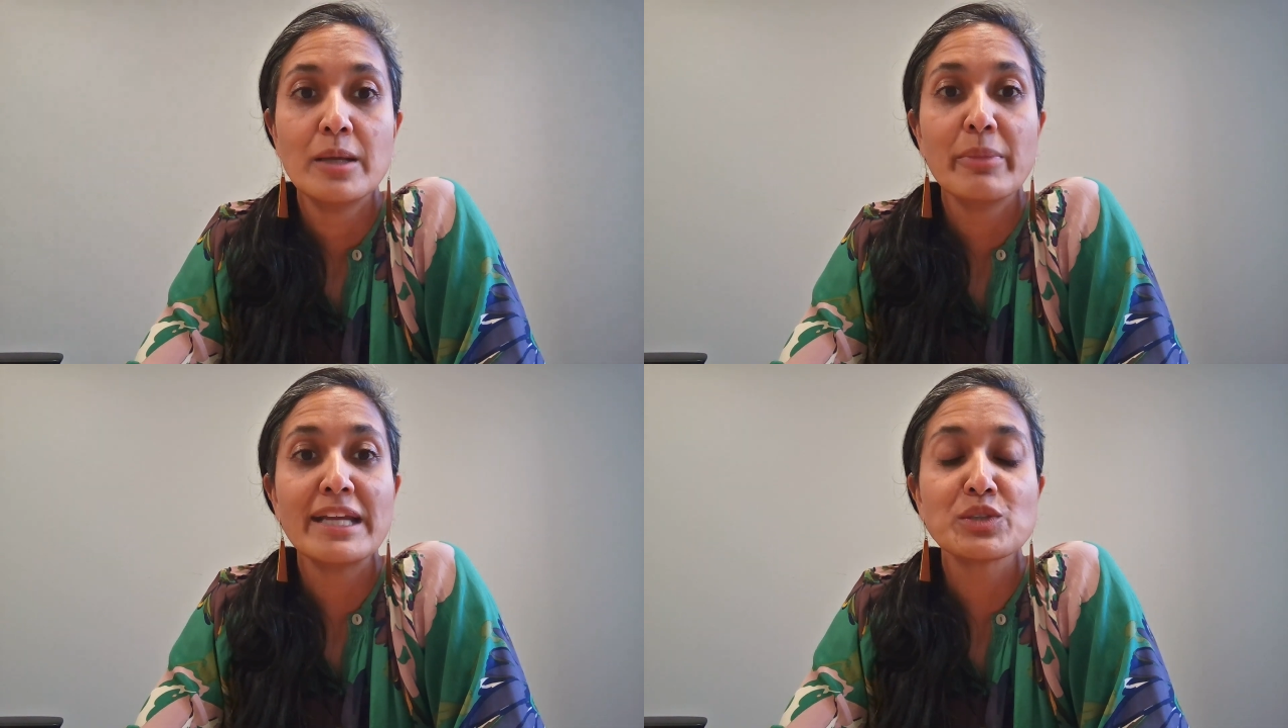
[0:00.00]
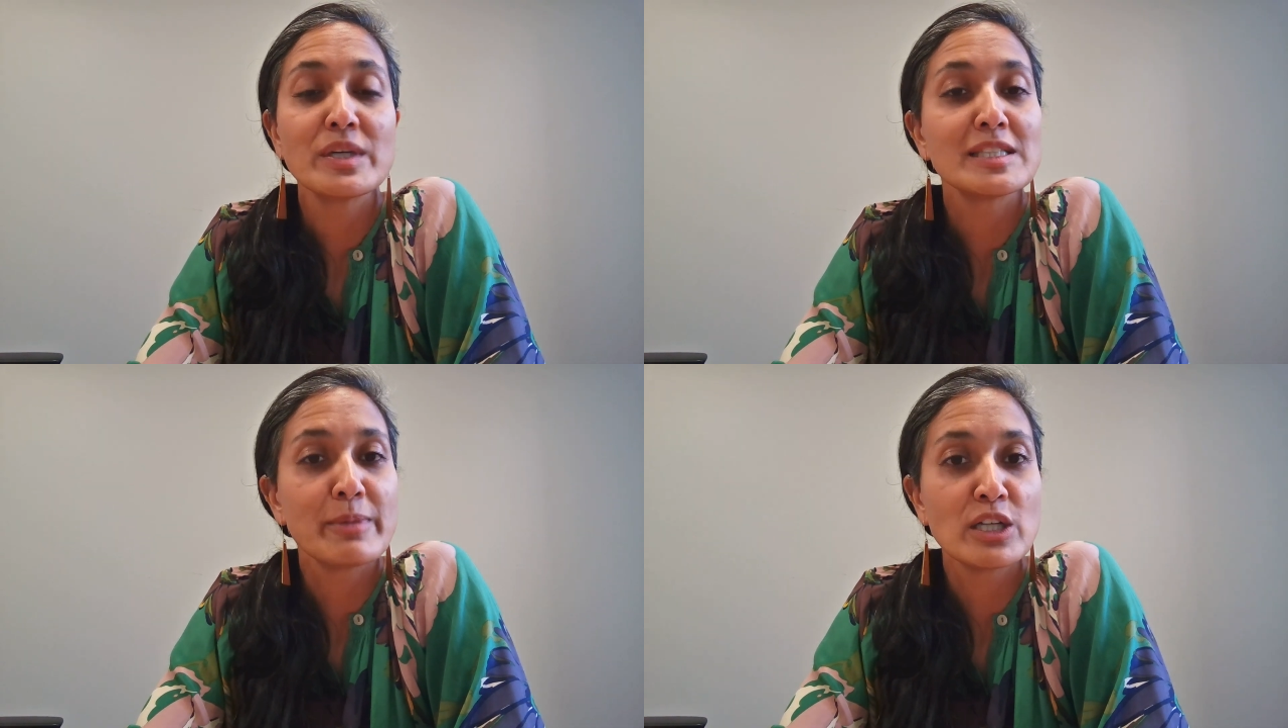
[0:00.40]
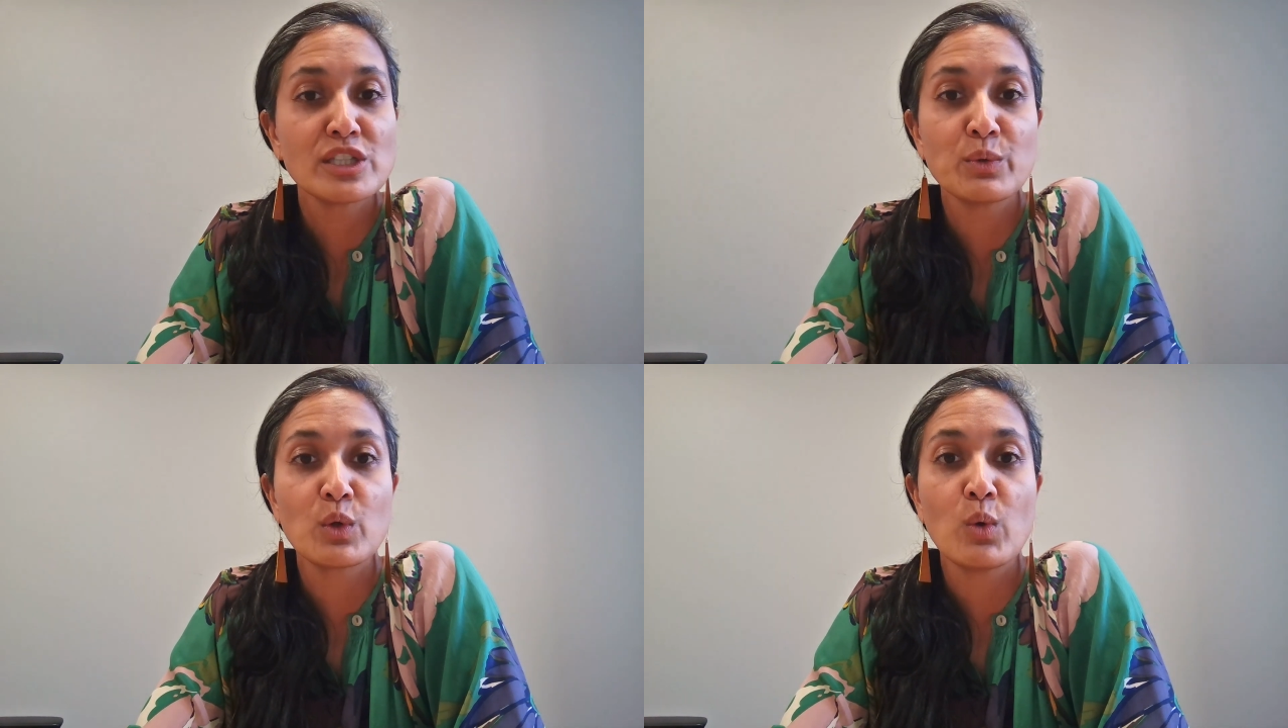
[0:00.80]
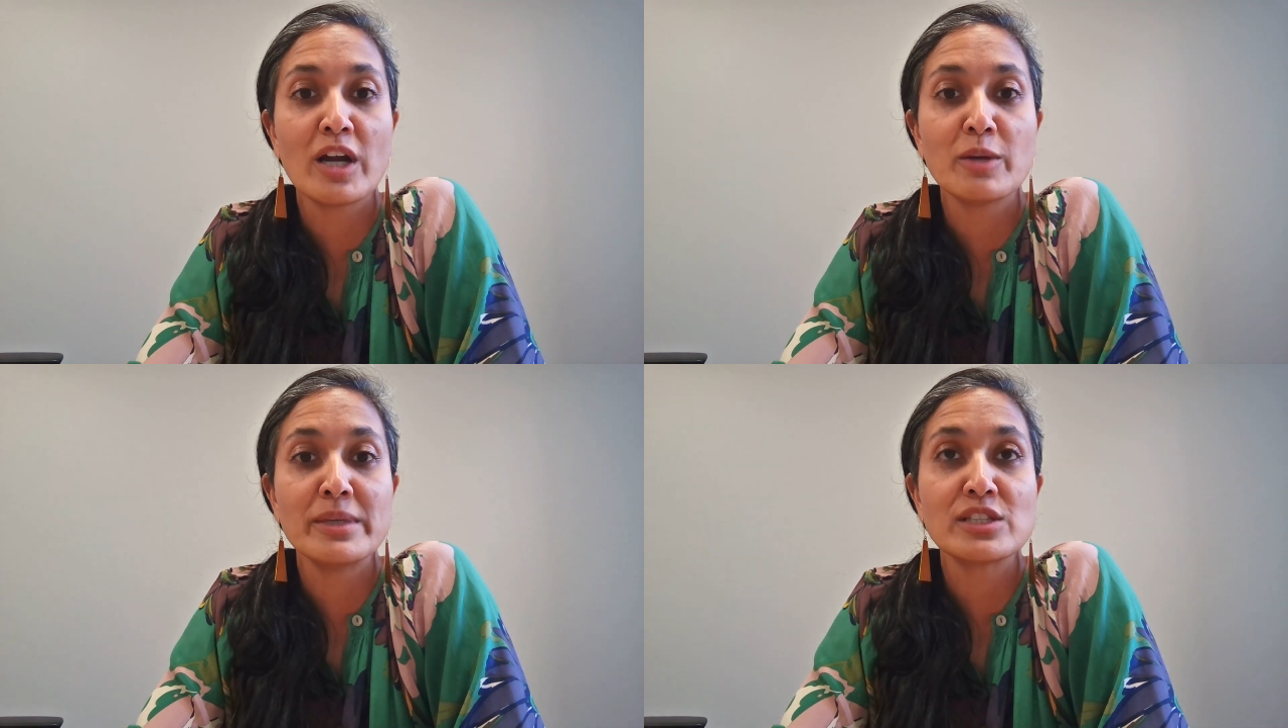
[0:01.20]
Pay transparency
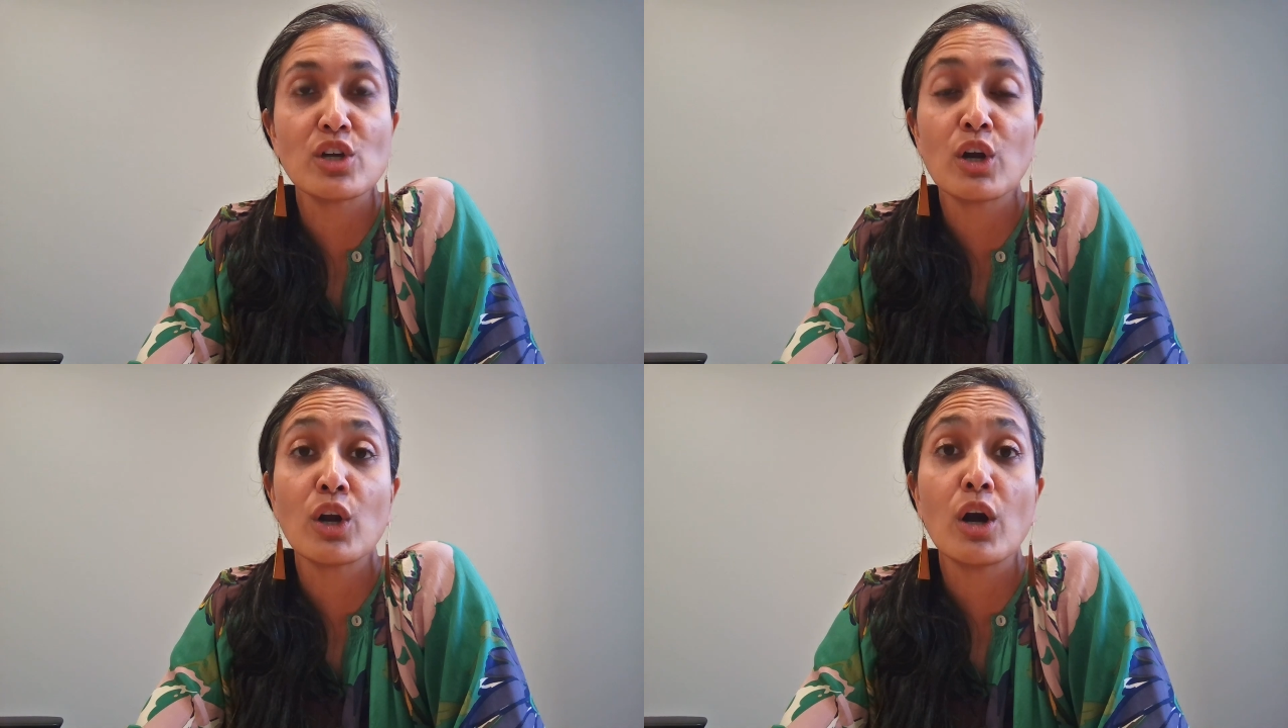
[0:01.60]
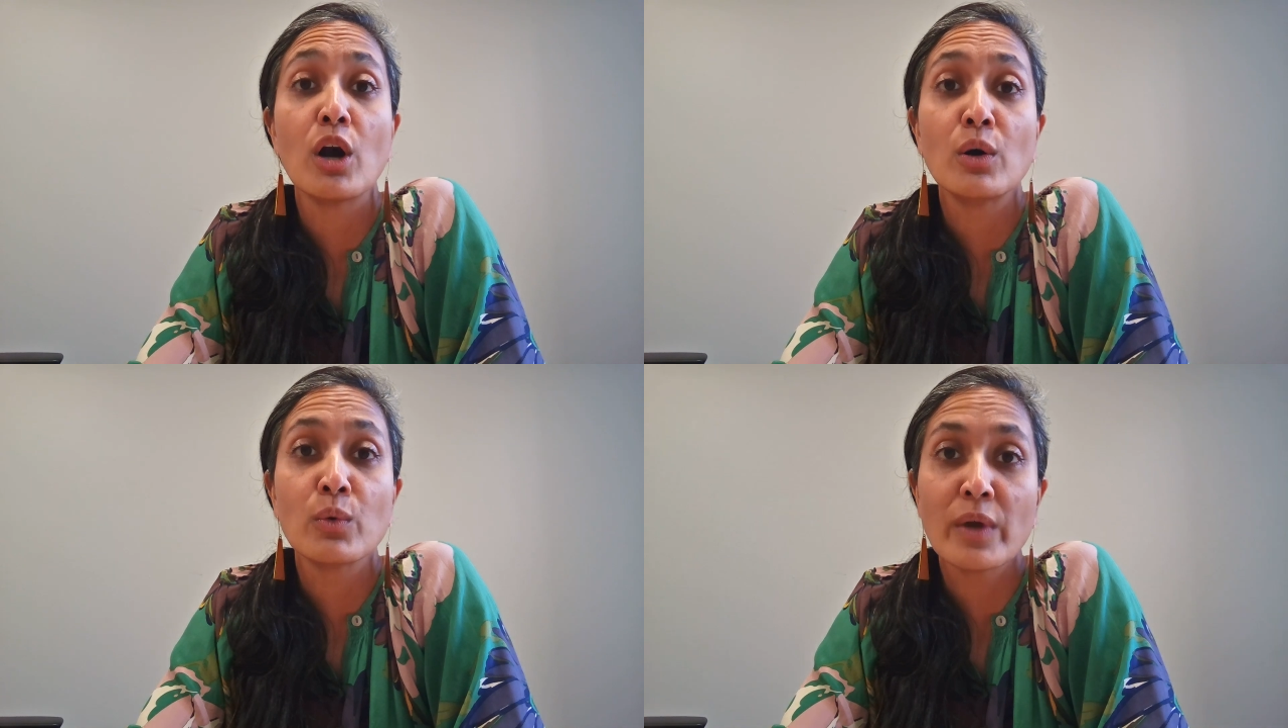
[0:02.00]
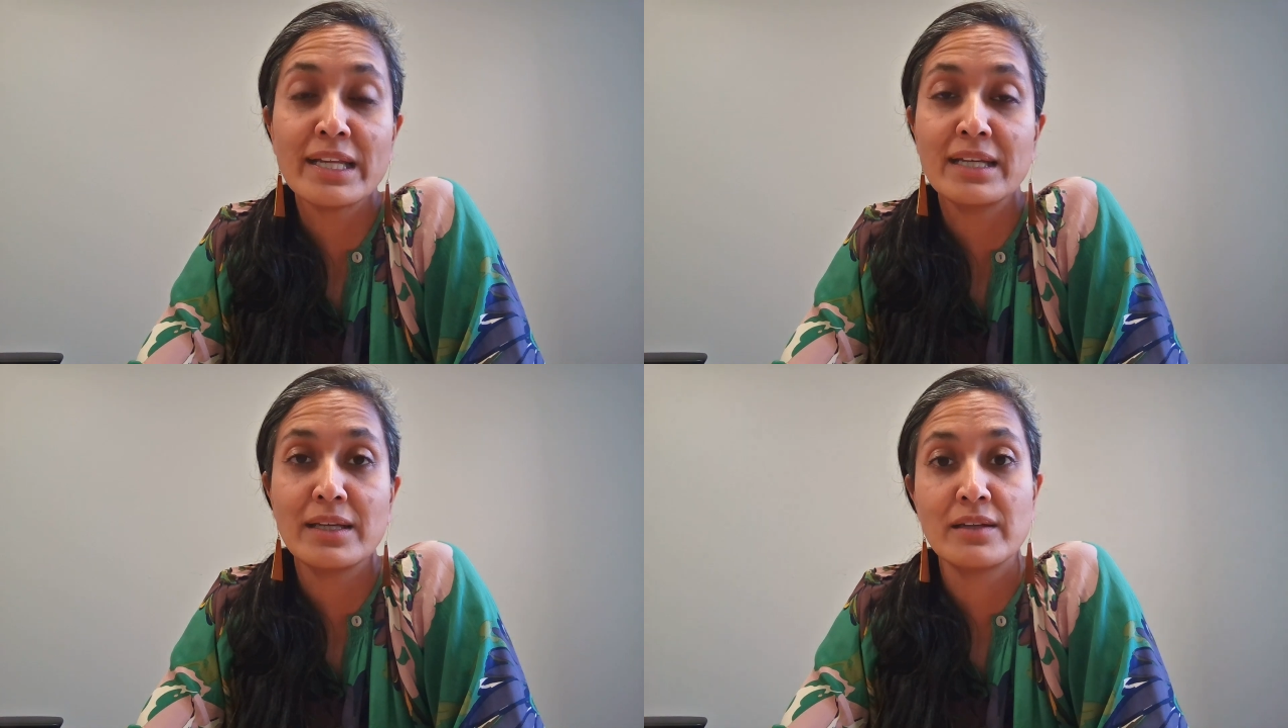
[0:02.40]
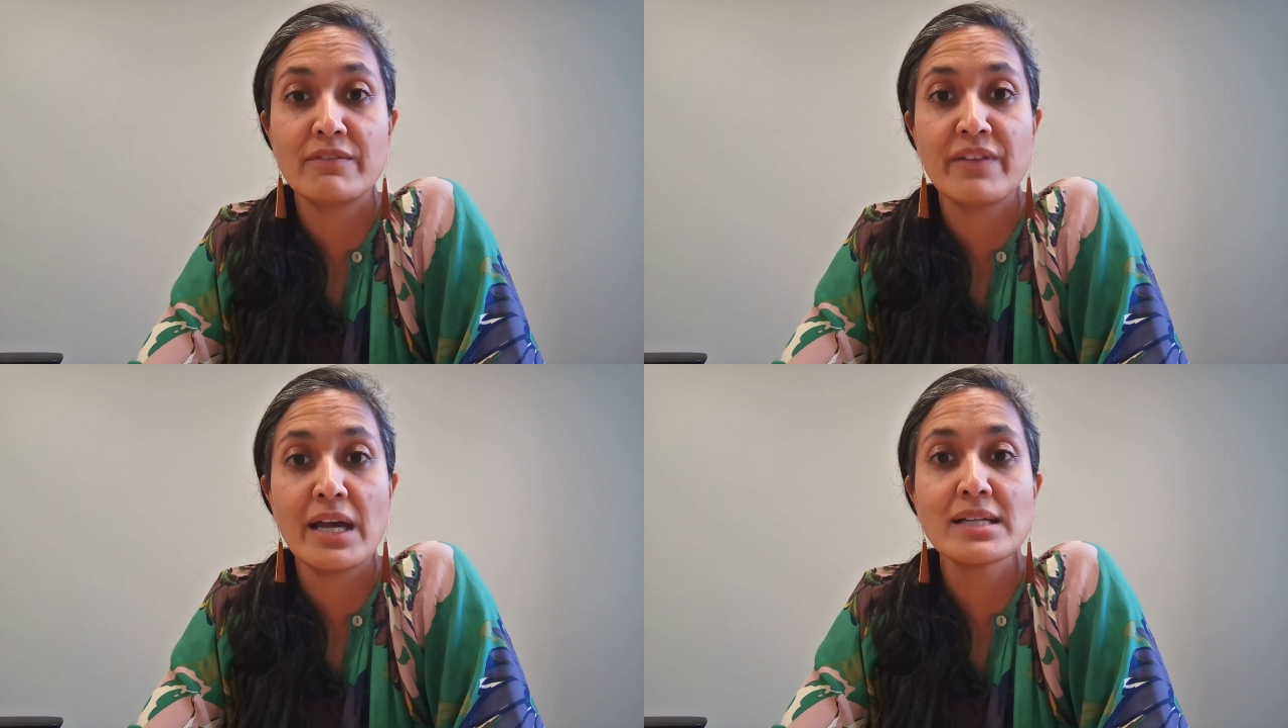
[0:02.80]
requirements are already in
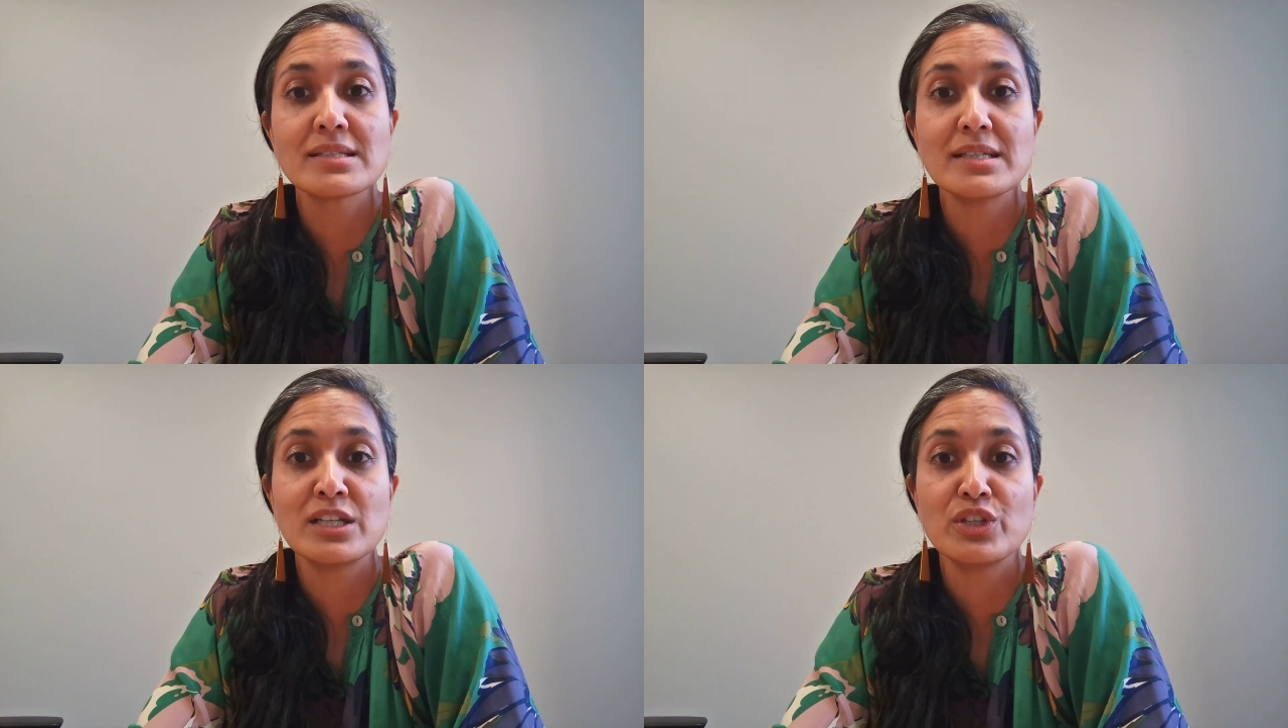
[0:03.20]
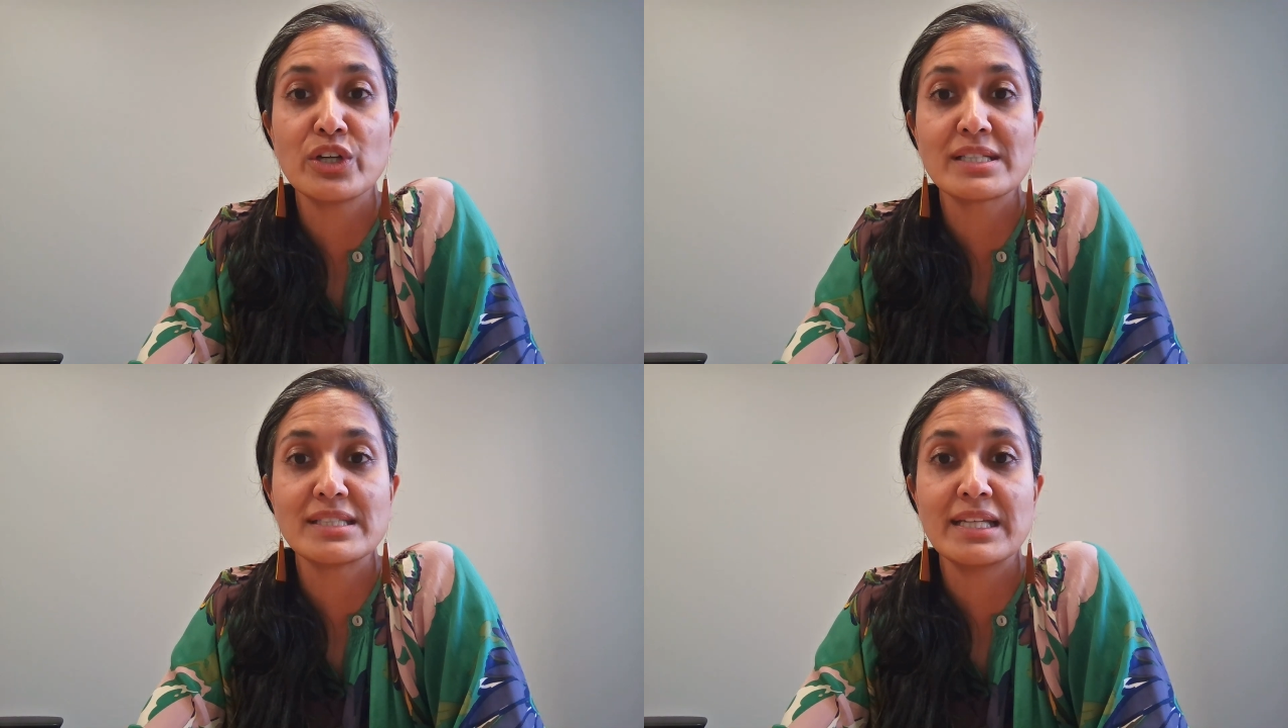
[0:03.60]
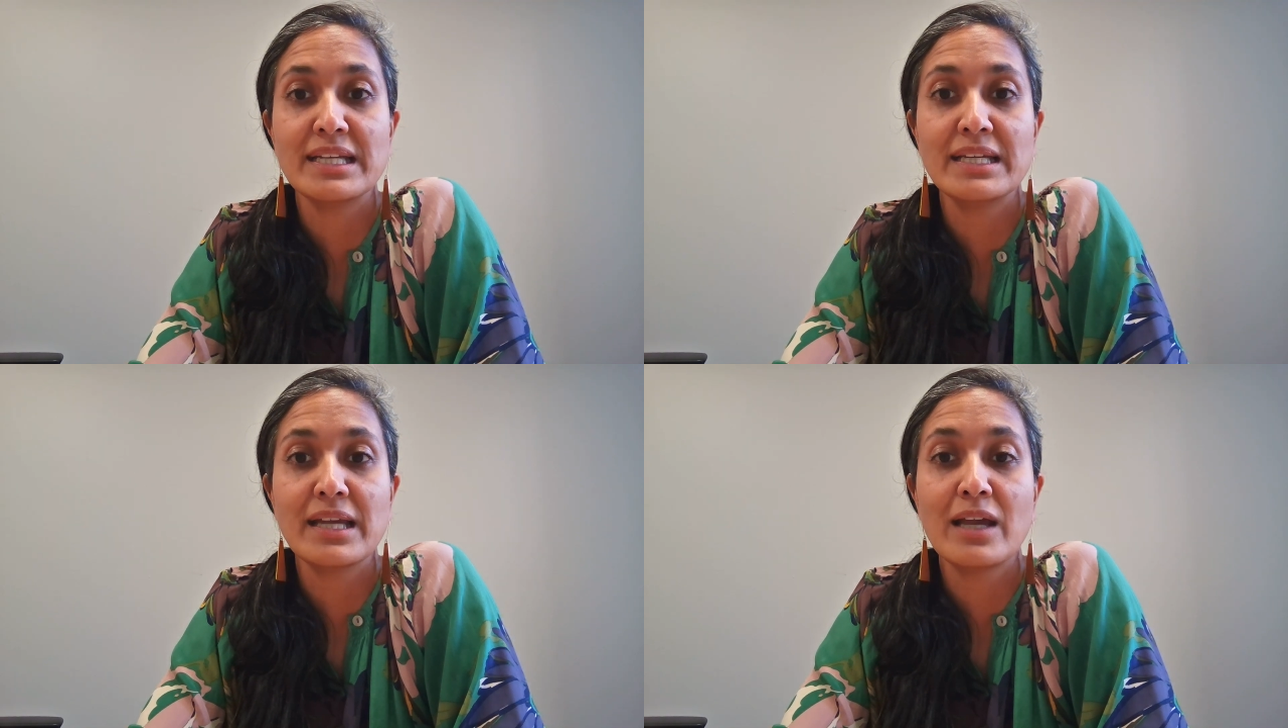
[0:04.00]
effect in New York City,